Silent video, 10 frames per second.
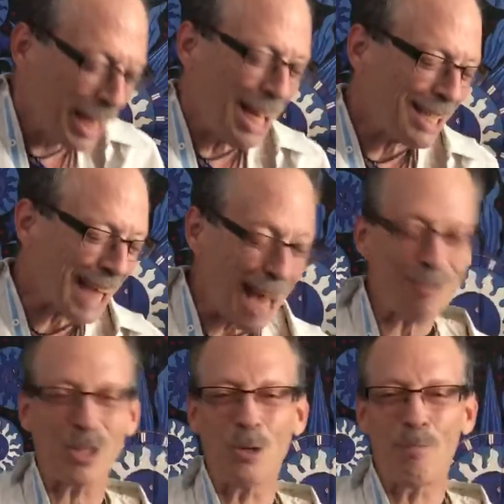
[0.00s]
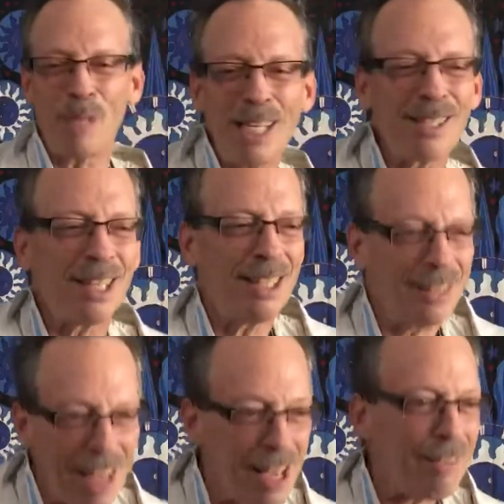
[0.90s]
Cause I'm so
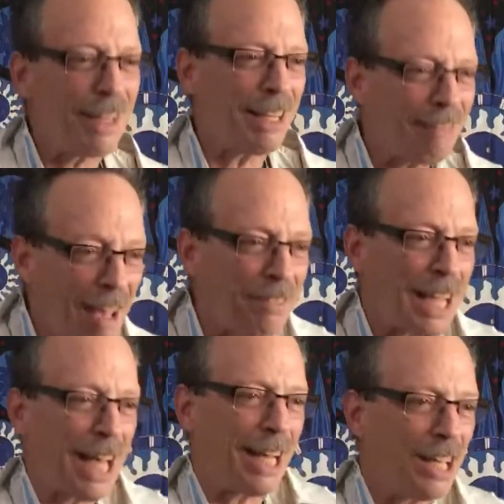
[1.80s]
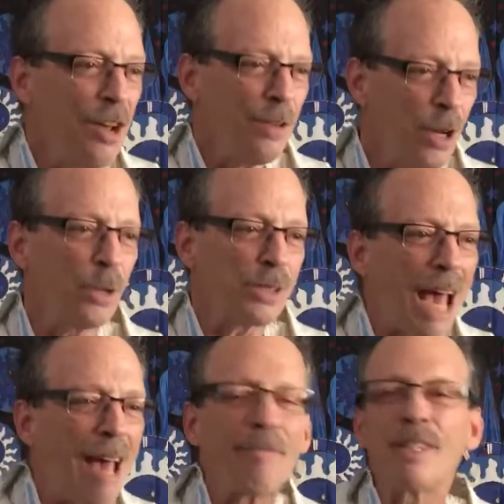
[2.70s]
busy living, I've got no
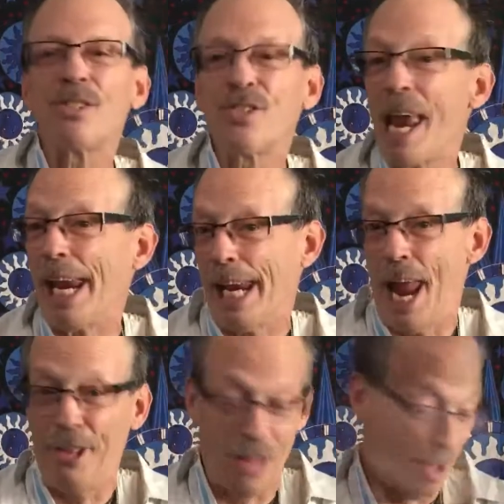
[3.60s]
time for singing